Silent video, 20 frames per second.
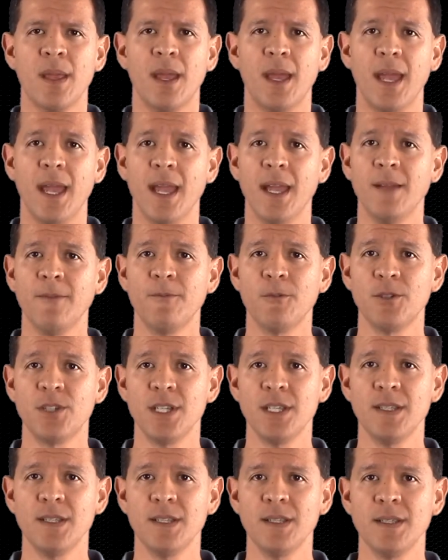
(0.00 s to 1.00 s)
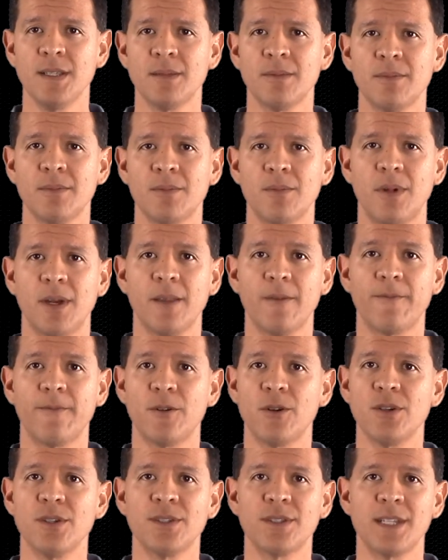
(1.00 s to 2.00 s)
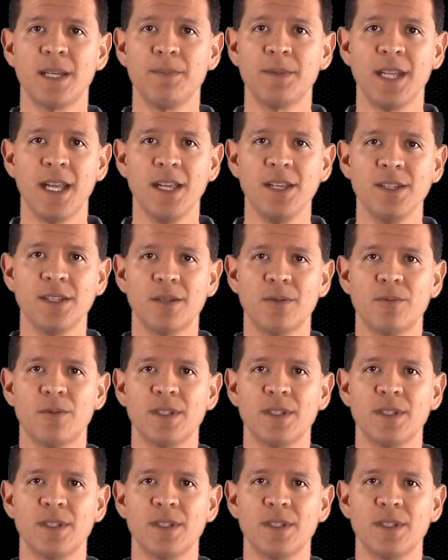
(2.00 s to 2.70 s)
And for Jesus, well, the first temptation